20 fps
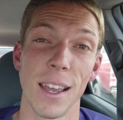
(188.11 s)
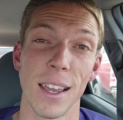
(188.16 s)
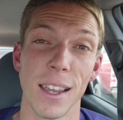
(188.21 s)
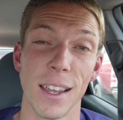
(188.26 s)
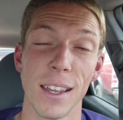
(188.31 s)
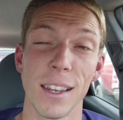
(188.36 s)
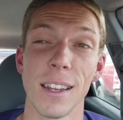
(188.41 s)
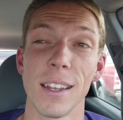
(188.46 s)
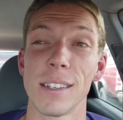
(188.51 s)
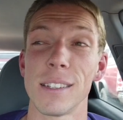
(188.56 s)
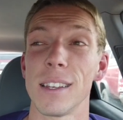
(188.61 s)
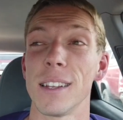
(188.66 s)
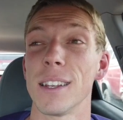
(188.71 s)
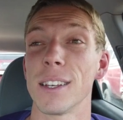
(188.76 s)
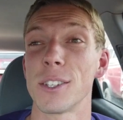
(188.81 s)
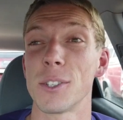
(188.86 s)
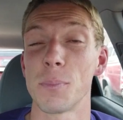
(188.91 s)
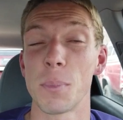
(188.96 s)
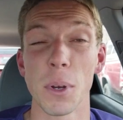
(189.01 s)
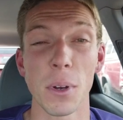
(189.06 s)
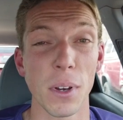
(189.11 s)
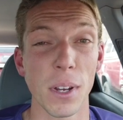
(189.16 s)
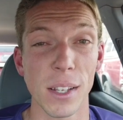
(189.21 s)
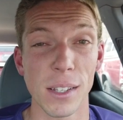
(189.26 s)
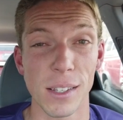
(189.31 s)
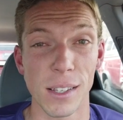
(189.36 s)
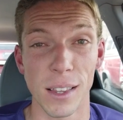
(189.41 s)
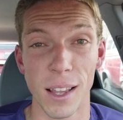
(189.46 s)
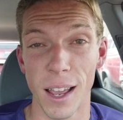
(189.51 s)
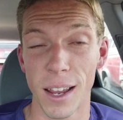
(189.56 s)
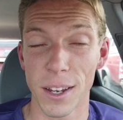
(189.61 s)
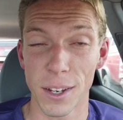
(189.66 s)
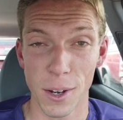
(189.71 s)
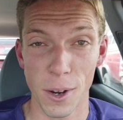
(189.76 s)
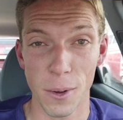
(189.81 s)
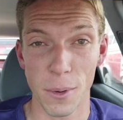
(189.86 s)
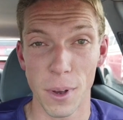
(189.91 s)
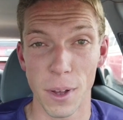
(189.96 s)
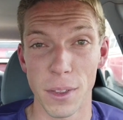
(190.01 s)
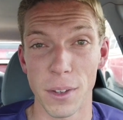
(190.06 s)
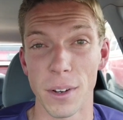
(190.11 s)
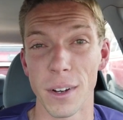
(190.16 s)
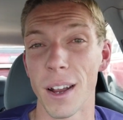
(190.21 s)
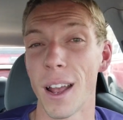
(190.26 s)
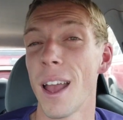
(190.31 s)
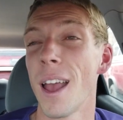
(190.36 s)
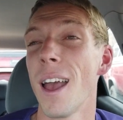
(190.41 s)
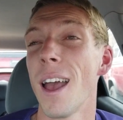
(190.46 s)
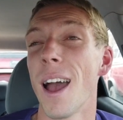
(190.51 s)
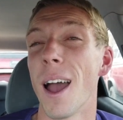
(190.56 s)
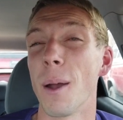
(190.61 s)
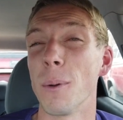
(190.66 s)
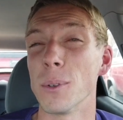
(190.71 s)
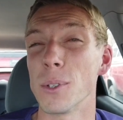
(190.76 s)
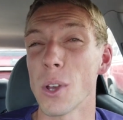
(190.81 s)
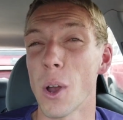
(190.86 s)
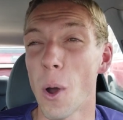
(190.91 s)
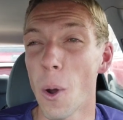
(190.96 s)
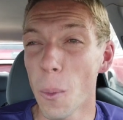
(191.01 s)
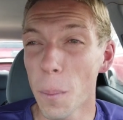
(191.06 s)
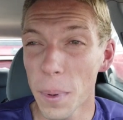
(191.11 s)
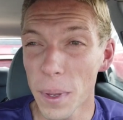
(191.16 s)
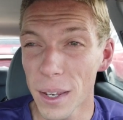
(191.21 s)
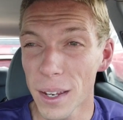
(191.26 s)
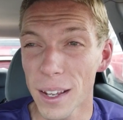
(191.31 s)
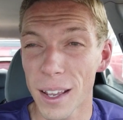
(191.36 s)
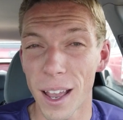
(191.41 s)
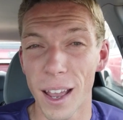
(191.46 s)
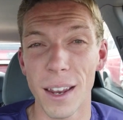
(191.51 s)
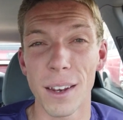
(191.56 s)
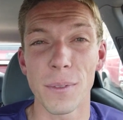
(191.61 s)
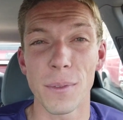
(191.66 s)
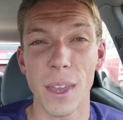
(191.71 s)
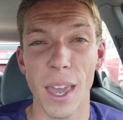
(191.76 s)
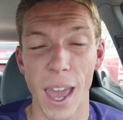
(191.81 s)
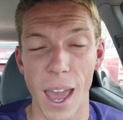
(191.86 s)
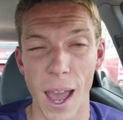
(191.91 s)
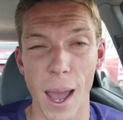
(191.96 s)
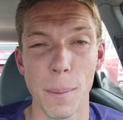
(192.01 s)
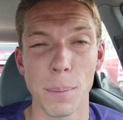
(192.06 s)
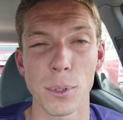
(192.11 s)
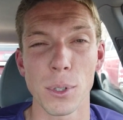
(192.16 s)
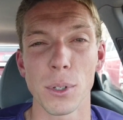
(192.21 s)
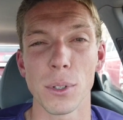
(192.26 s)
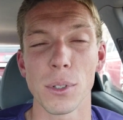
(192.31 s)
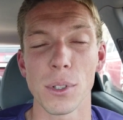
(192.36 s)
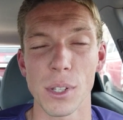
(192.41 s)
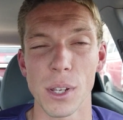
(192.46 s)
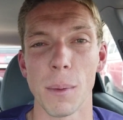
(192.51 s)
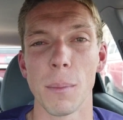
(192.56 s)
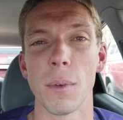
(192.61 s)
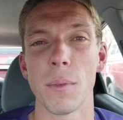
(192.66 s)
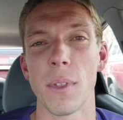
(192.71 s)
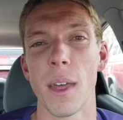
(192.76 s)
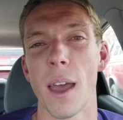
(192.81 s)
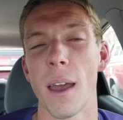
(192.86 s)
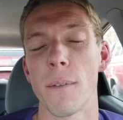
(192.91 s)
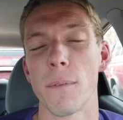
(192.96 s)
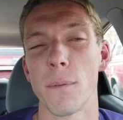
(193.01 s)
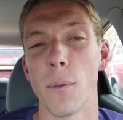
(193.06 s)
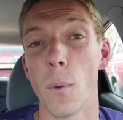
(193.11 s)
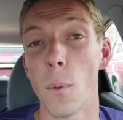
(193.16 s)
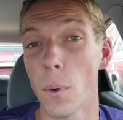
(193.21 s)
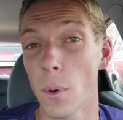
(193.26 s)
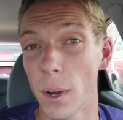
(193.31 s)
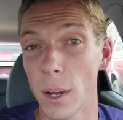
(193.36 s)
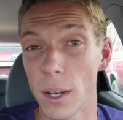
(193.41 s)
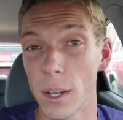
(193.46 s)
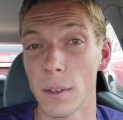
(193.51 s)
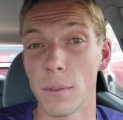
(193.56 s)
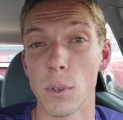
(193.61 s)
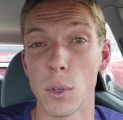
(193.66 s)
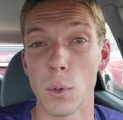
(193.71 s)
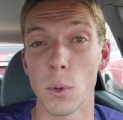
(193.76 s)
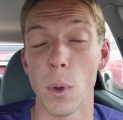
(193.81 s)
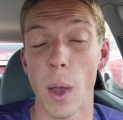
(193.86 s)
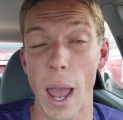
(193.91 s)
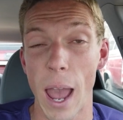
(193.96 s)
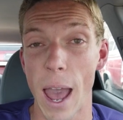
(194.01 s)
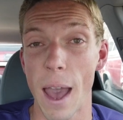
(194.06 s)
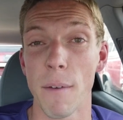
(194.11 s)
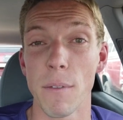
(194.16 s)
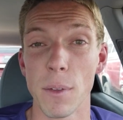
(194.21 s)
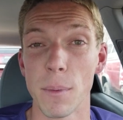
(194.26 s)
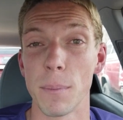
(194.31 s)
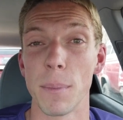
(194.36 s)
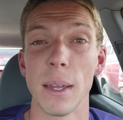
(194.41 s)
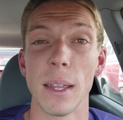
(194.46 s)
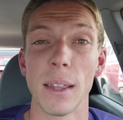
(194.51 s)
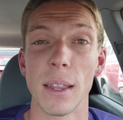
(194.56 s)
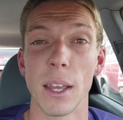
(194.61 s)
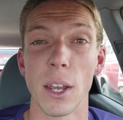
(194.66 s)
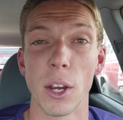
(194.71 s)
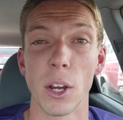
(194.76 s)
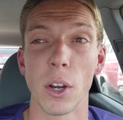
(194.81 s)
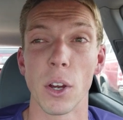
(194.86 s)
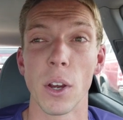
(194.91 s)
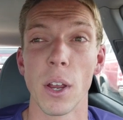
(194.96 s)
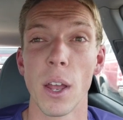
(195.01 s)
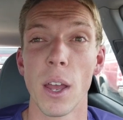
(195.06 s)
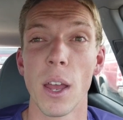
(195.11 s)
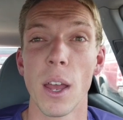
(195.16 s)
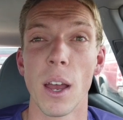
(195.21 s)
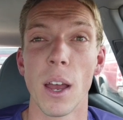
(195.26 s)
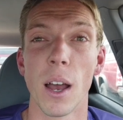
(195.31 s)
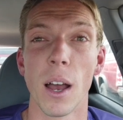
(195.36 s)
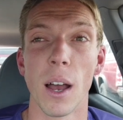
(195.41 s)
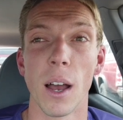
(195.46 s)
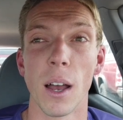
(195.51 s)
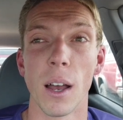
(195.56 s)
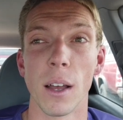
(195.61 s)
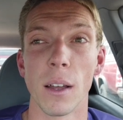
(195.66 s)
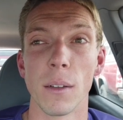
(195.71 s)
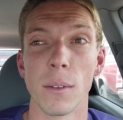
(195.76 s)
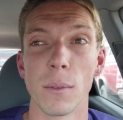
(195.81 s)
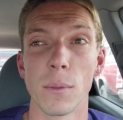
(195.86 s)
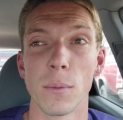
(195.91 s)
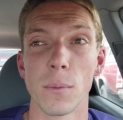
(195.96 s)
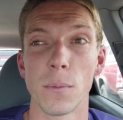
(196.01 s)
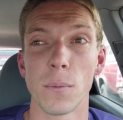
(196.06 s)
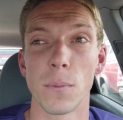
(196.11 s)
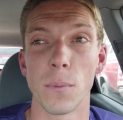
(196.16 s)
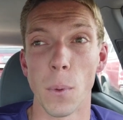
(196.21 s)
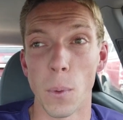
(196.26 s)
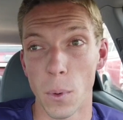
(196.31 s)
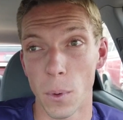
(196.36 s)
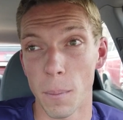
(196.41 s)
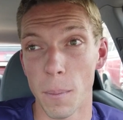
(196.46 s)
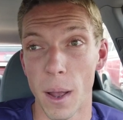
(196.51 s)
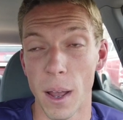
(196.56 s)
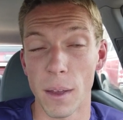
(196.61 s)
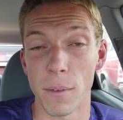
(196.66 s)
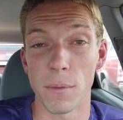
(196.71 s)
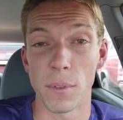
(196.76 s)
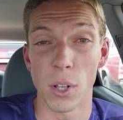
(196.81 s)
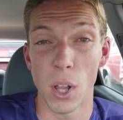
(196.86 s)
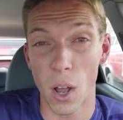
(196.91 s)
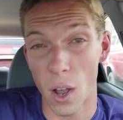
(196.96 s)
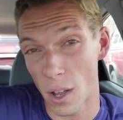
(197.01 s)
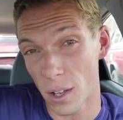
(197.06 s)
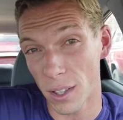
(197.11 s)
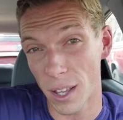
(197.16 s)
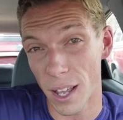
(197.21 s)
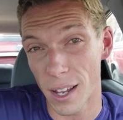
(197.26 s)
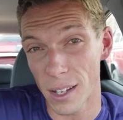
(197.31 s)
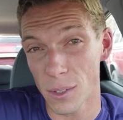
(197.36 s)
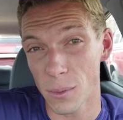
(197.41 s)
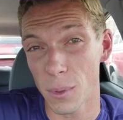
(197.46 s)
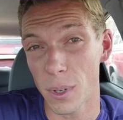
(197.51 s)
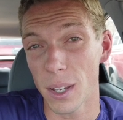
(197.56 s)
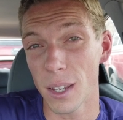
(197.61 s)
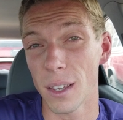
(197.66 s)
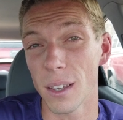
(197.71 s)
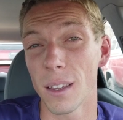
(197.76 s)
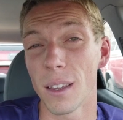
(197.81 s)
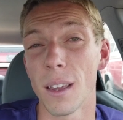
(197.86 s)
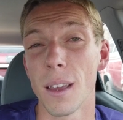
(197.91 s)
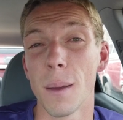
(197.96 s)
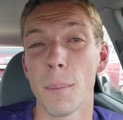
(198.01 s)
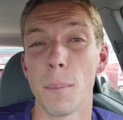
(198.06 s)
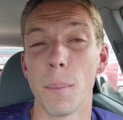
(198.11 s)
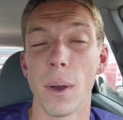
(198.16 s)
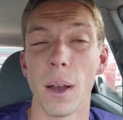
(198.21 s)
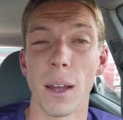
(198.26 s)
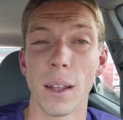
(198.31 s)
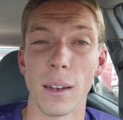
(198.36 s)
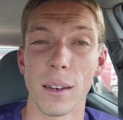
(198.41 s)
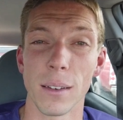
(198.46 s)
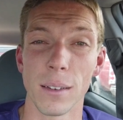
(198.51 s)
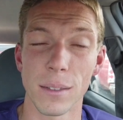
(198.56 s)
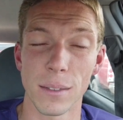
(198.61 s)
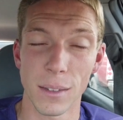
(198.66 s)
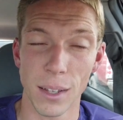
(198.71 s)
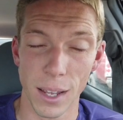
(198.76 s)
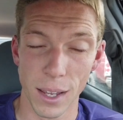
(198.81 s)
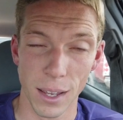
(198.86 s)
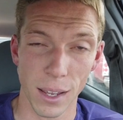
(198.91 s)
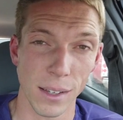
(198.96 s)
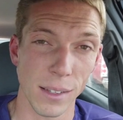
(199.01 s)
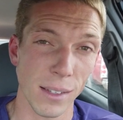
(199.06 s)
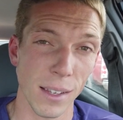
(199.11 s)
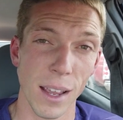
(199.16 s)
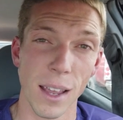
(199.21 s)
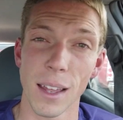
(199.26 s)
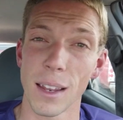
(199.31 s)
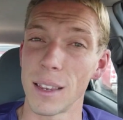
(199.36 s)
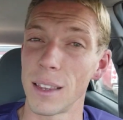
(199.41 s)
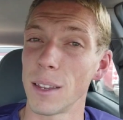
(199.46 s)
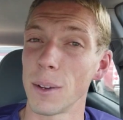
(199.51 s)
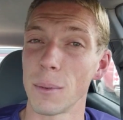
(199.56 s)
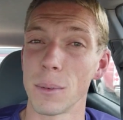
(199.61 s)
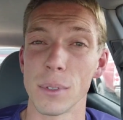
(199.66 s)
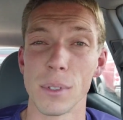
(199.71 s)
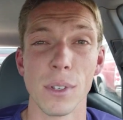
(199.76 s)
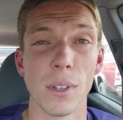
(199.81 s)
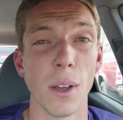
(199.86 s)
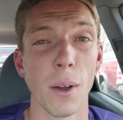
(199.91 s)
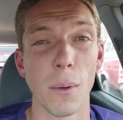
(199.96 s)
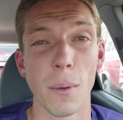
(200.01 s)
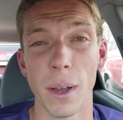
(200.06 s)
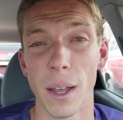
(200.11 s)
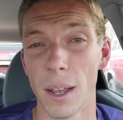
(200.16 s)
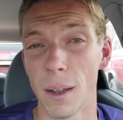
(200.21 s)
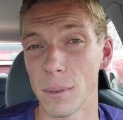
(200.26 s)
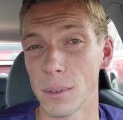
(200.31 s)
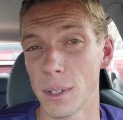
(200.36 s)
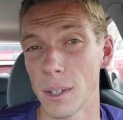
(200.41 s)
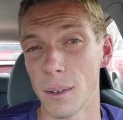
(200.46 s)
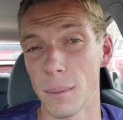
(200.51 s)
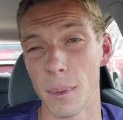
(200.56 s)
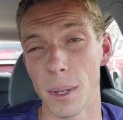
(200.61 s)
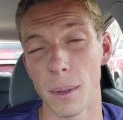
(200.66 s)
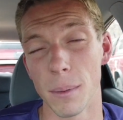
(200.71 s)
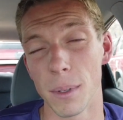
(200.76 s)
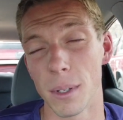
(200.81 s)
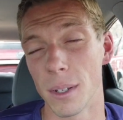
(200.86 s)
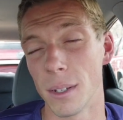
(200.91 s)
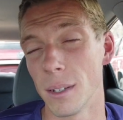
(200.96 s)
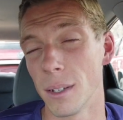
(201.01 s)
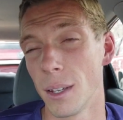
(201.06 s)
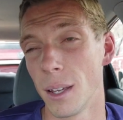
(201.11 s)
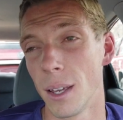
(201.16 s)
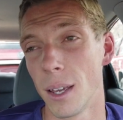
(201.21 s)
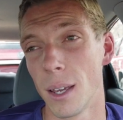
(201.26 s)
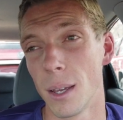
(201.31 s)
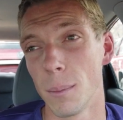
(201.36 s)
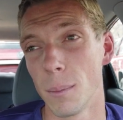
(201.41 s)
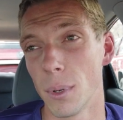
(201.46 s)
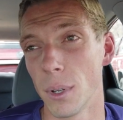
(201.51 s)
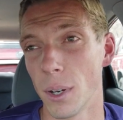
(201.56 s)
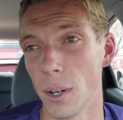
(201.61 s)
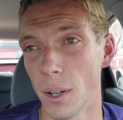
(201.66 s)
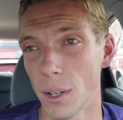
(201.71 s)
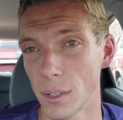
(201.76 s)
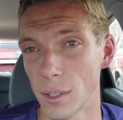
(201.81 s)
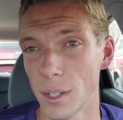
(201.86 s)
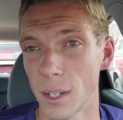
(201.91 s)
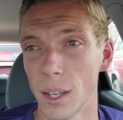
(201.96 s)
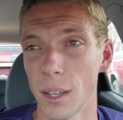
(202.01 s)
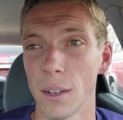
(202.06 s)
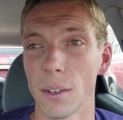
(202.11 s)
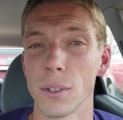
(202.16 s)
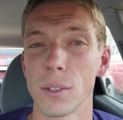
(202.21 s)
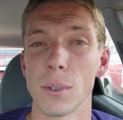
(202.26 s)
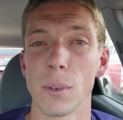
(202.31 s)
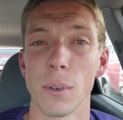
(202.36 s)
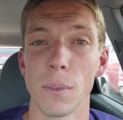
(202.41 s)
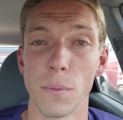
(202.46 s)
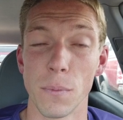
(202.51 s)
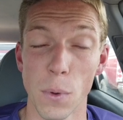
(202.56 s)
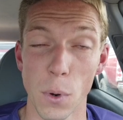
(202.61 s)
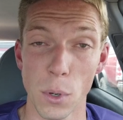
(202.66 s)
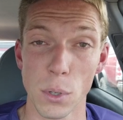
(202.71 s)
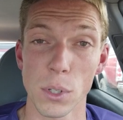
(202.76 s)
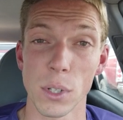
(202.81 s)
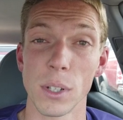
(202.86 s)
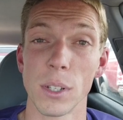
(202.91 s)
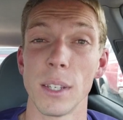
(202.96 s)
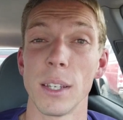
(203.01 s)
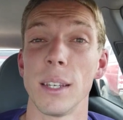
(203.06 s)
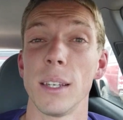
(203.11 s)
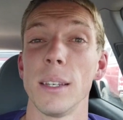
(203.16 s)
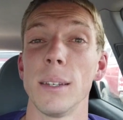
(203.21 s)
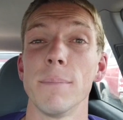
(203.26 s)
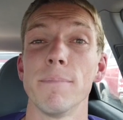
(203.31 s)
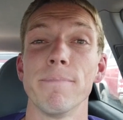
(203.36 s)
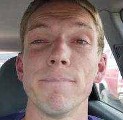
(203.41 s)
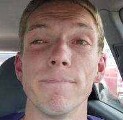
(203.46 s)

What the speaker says: It is an experience like no other. I was hoping to kind of capture some of that for any of you who haven't been there for my vlog last week, but like I said, there was no way I was going to be able to put it all together, so unfortunately,